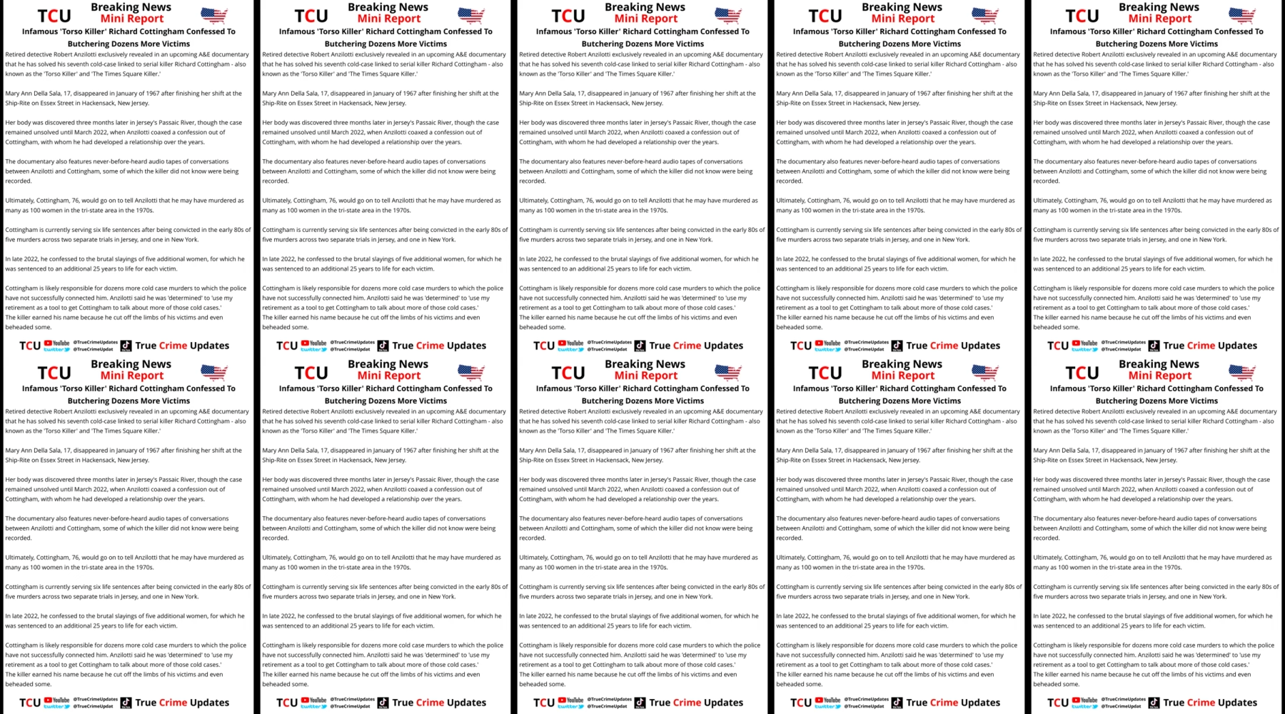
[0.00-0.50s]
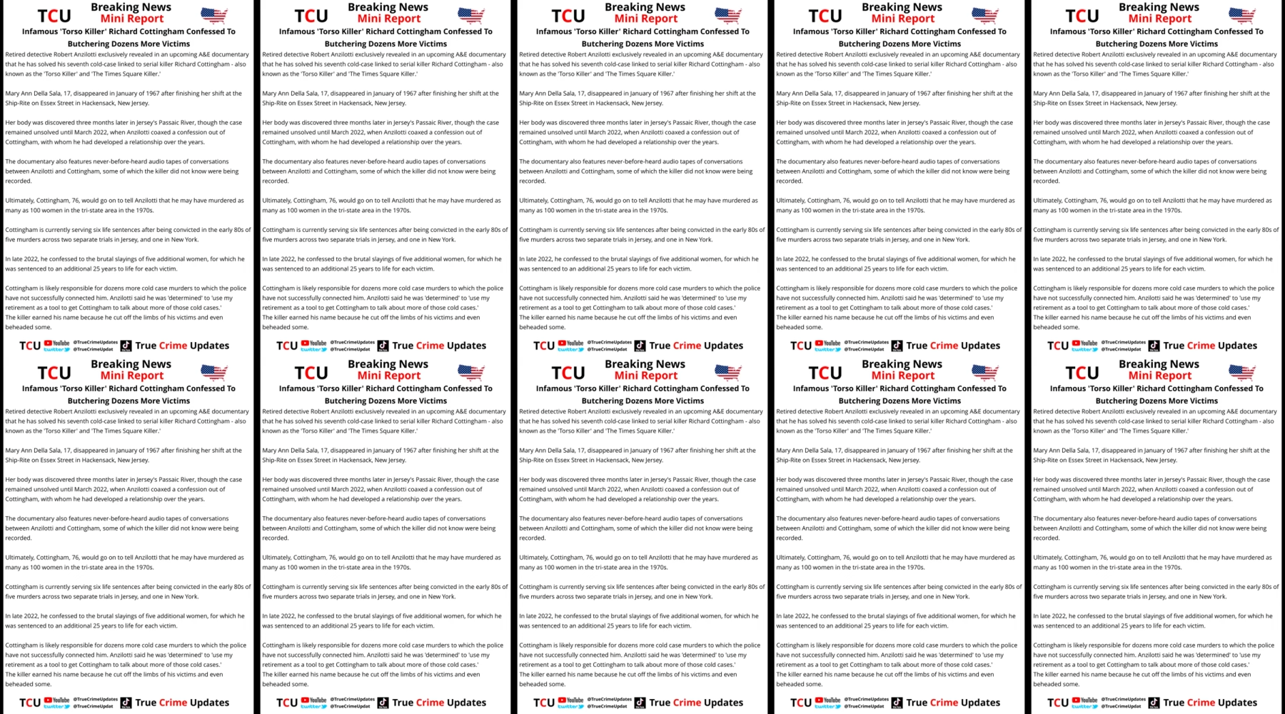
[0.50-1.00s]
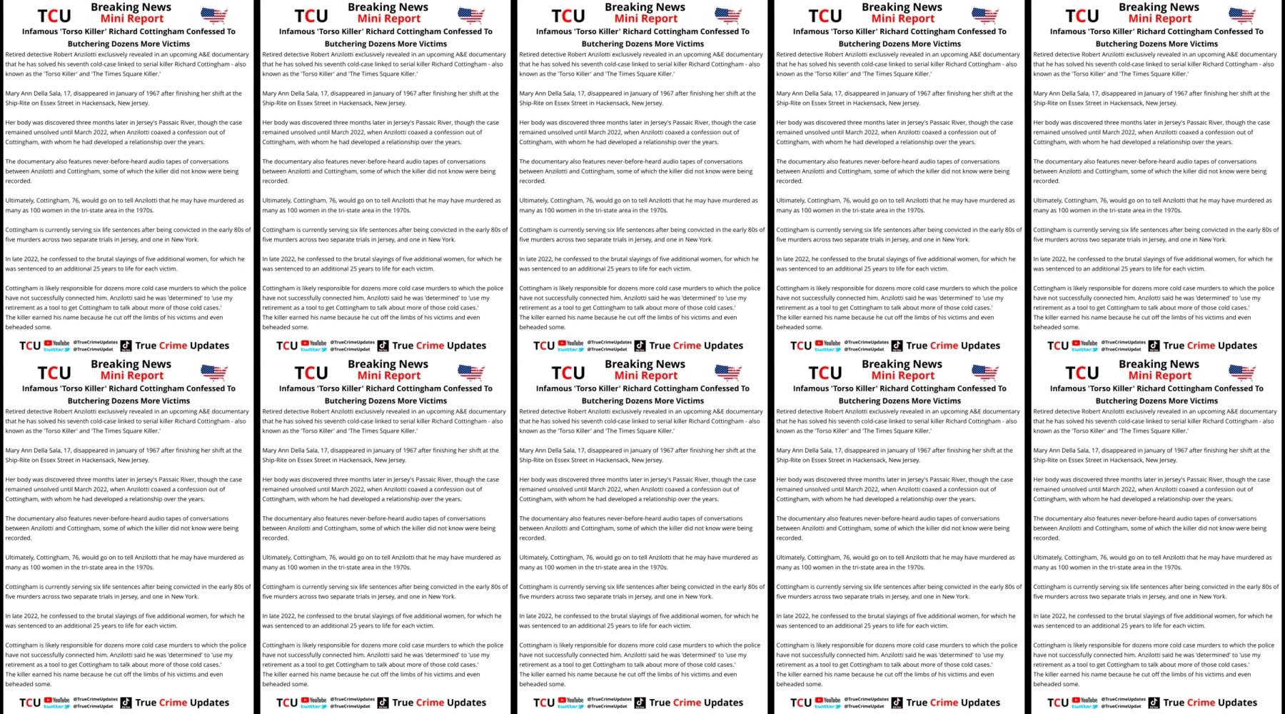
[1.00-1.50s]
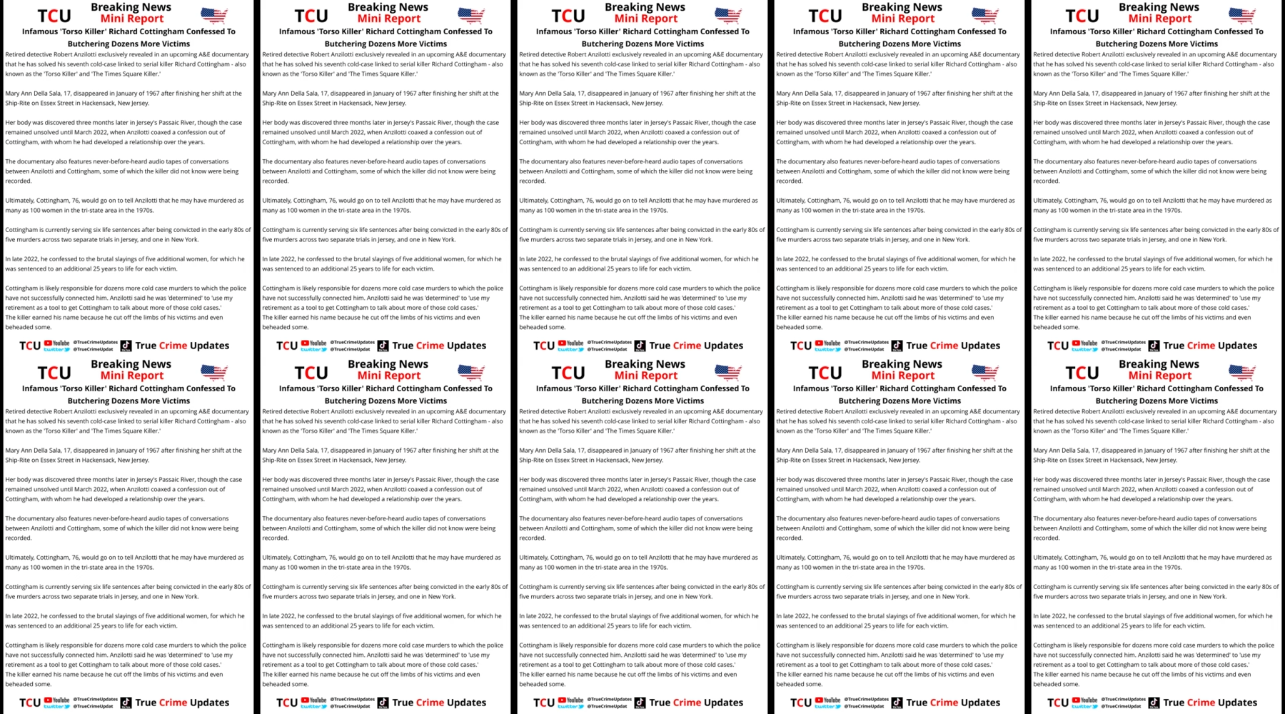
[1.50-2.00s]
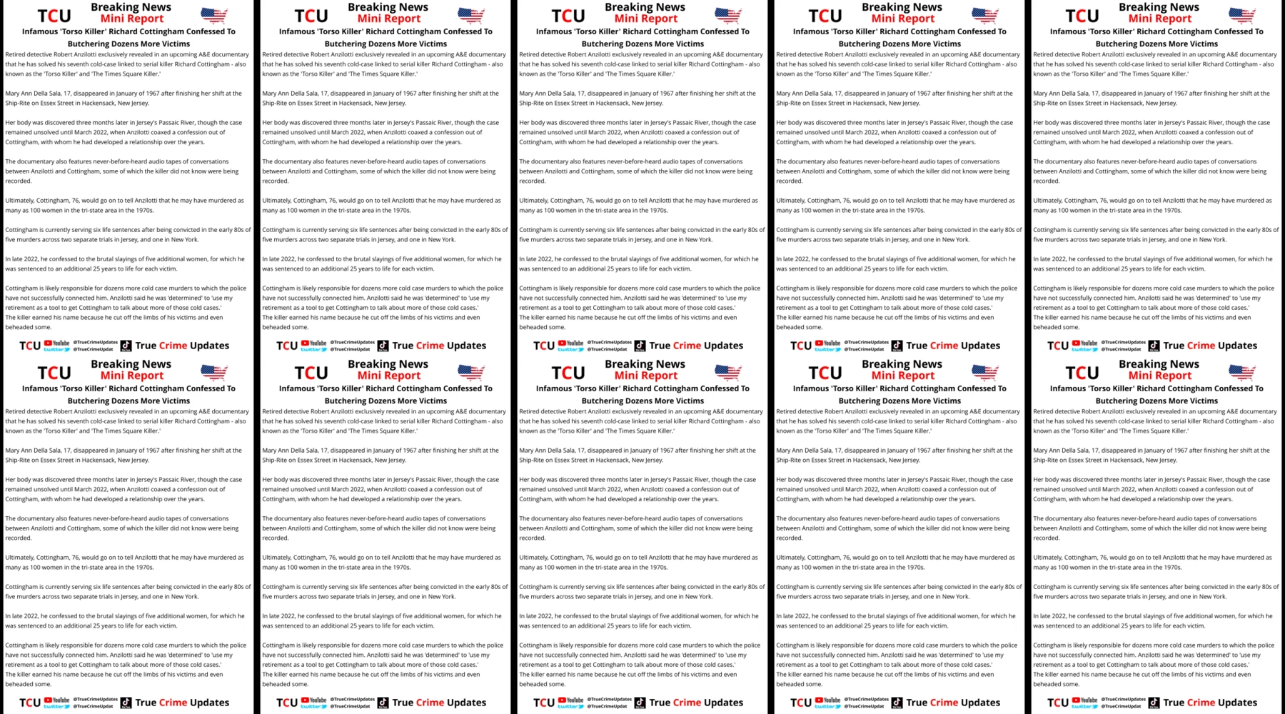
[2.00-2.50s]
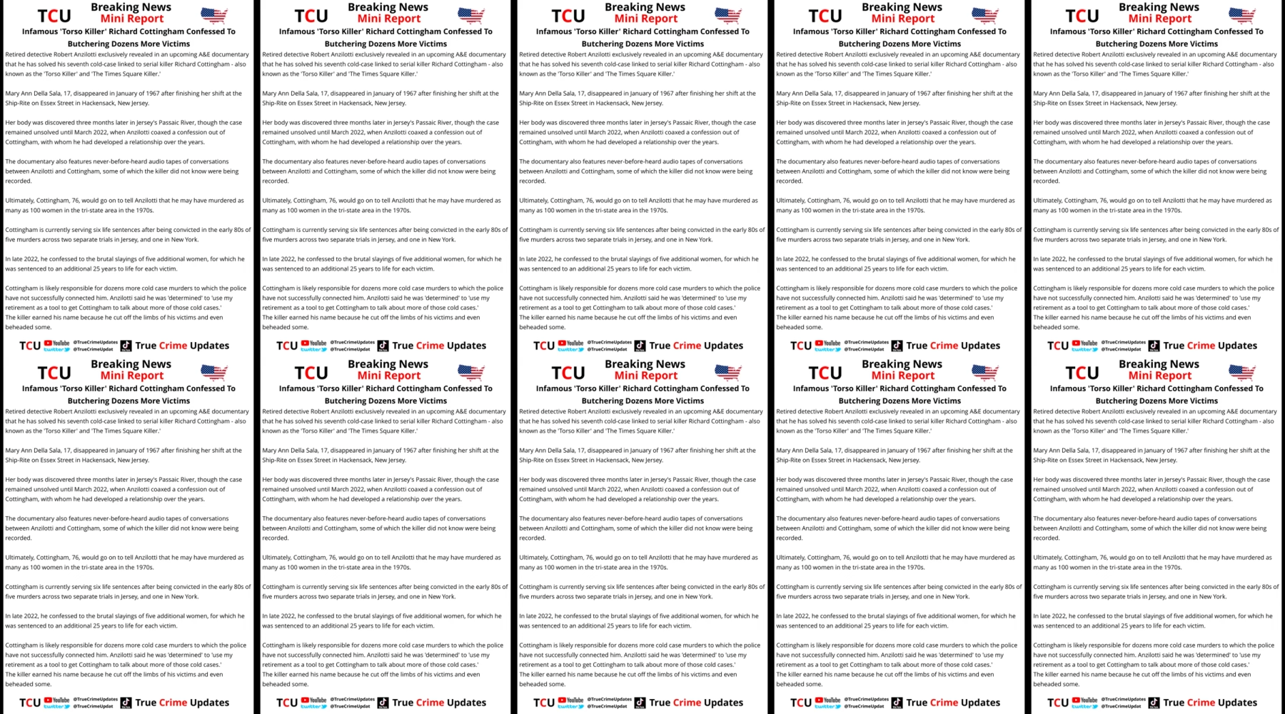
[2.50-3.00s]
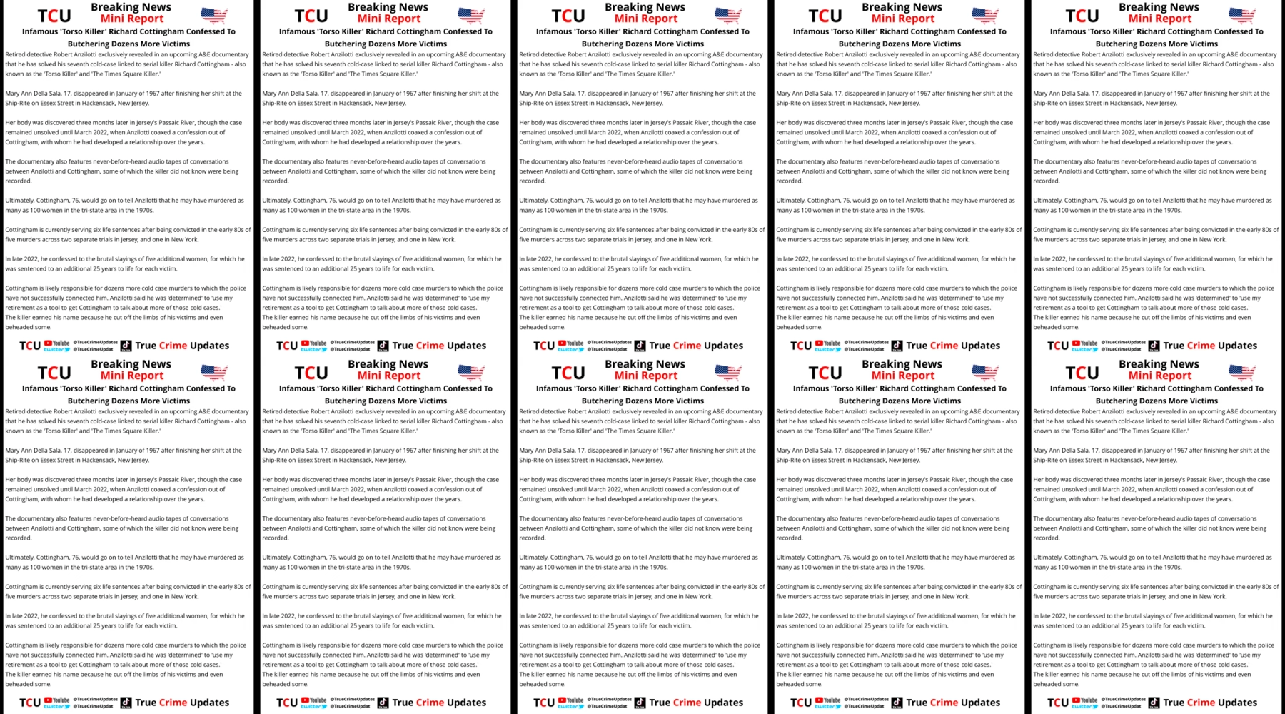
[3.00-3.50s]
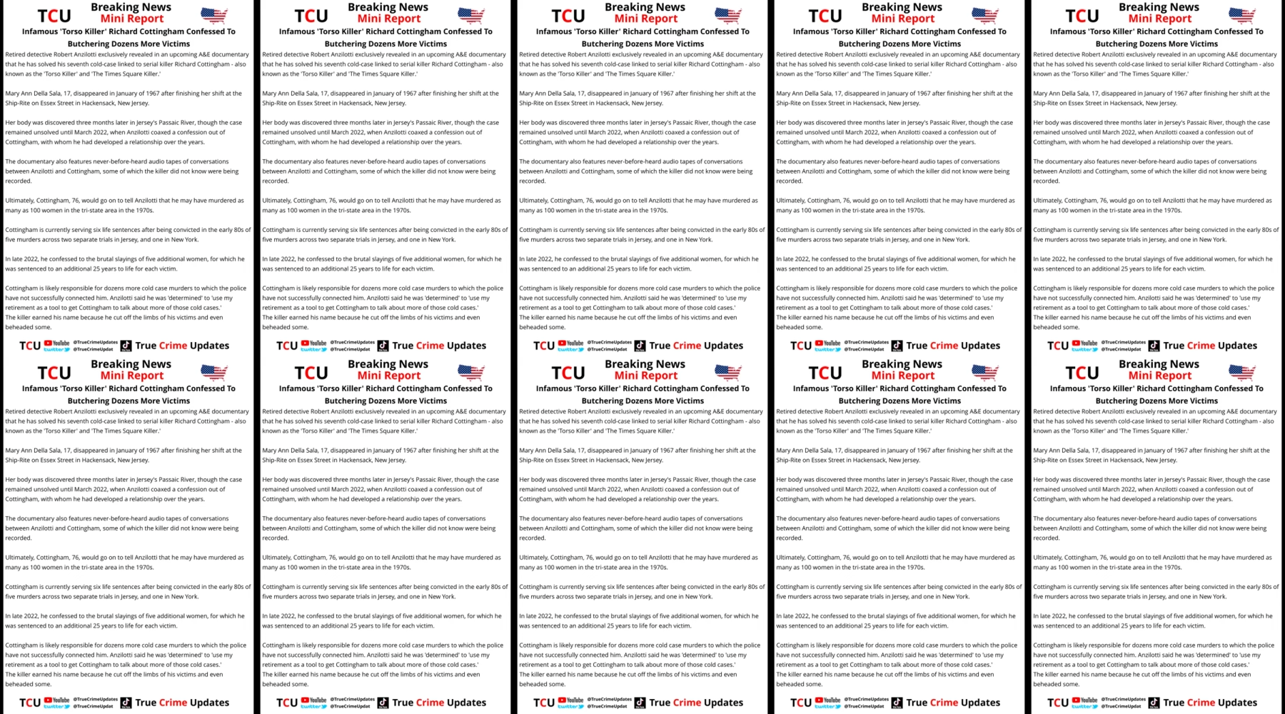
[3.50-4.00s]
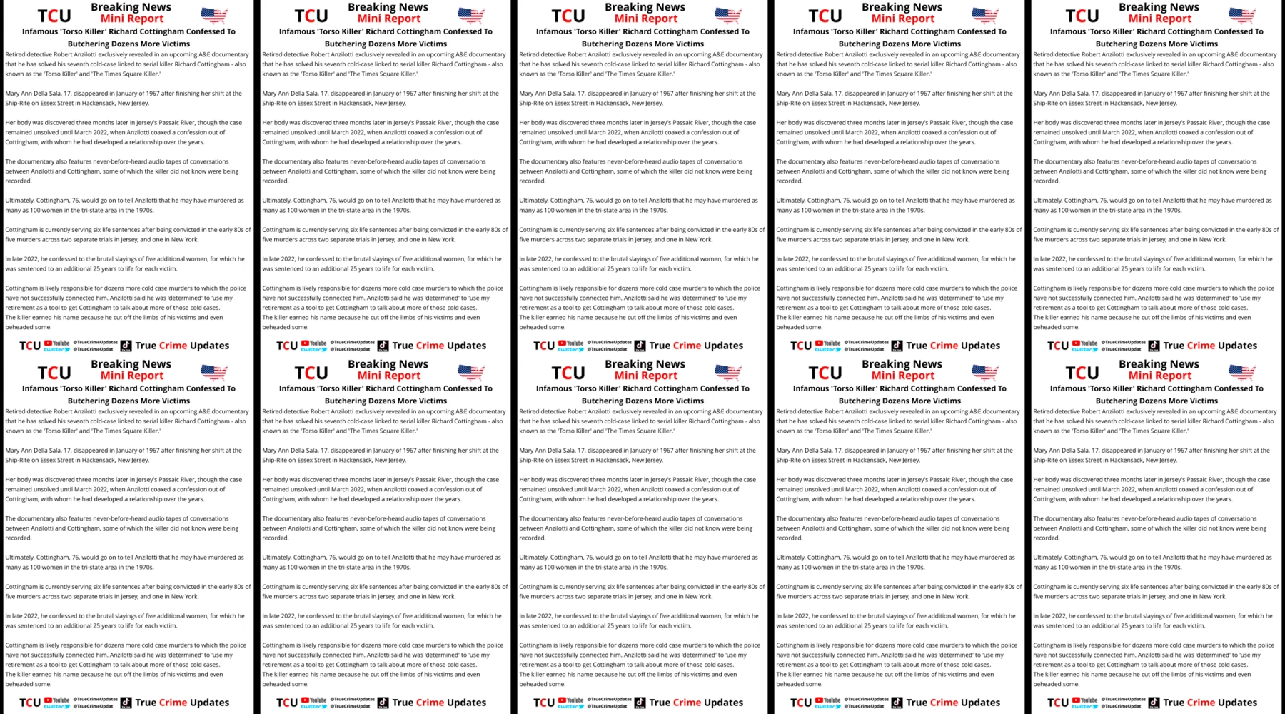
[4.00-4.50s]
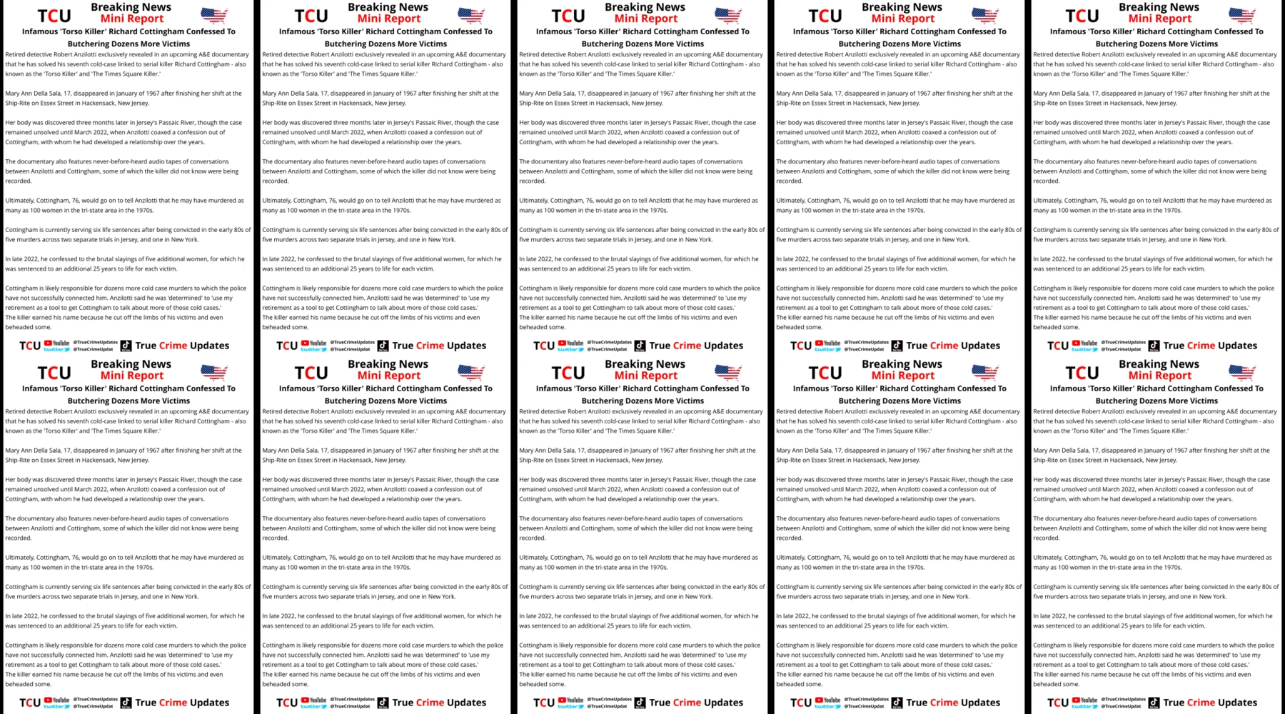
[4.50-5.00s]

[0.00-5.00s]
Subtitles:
Nobody's mouth can be seen.